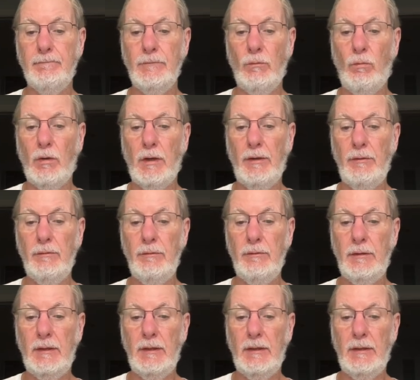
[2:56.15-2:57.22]
the
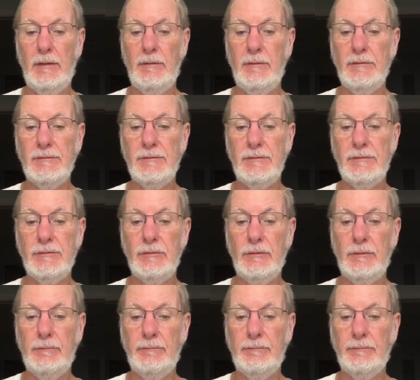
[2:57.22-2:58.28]
wire and this is
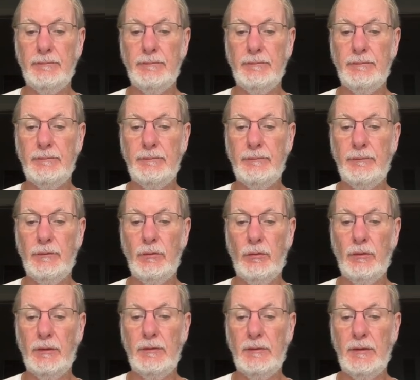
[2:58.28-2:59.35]
the
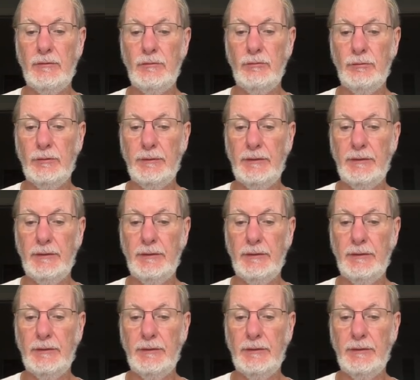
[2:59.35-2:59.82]
torque that you will